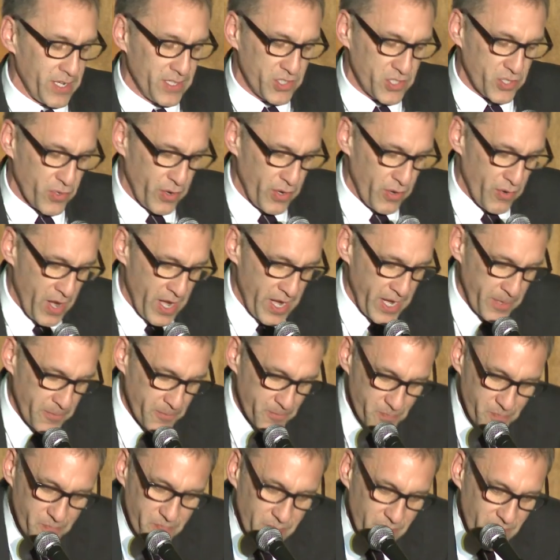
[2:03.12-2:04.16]
in screenwriting.
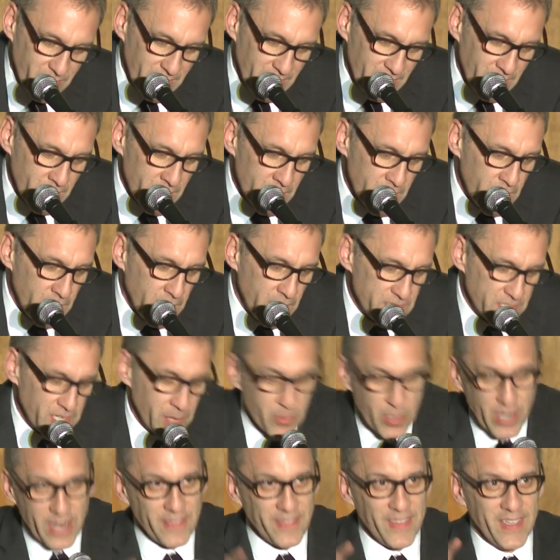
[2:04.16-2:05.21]

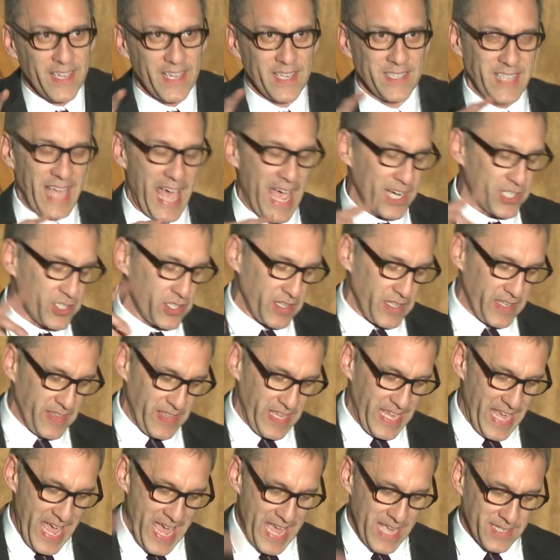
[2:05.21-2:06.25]
Someone I think is actually
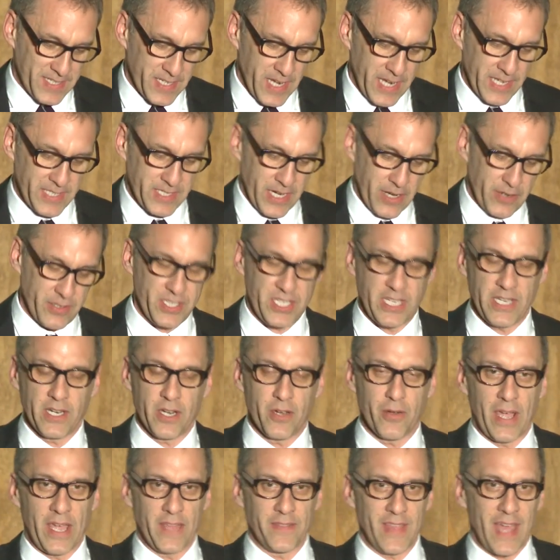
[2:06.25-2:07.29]
the
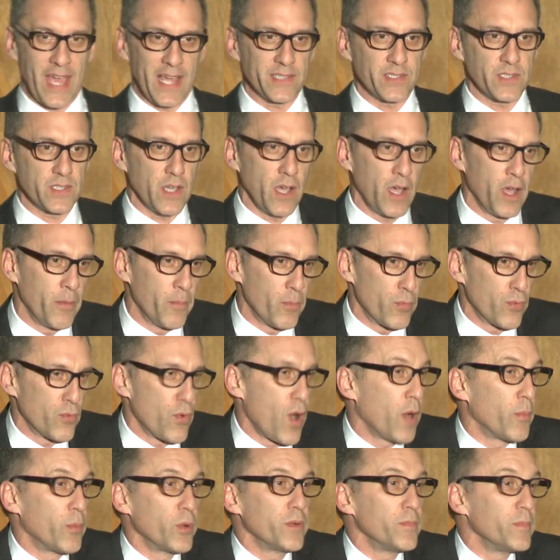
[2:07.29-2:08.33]
anti-Tarantino, and that's
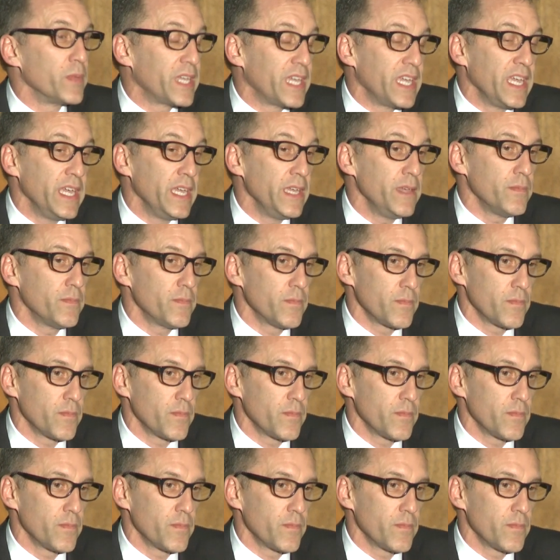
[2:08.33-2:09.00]
Robert McKee.